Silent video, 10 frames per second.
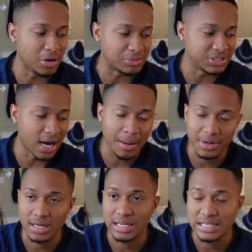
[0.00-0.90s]
you know,
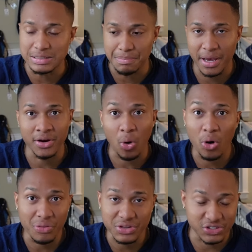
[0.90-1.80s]
dominant he's been
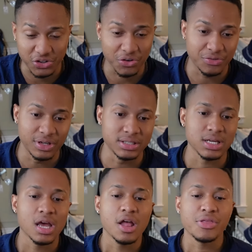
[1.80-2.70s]
on this
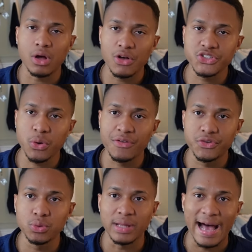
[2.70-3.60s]
surface. There's also a
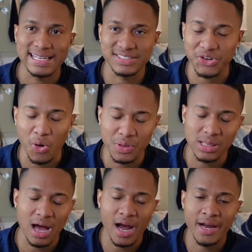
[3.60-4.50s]
few last on
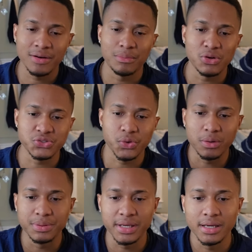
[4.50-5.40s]
the line, most
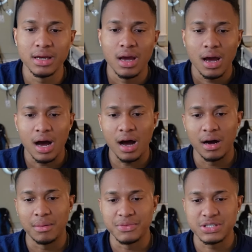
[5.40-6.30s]
notably,
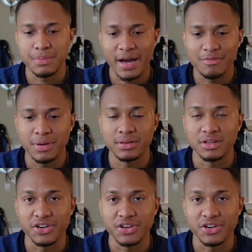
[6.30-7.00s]
um, this might have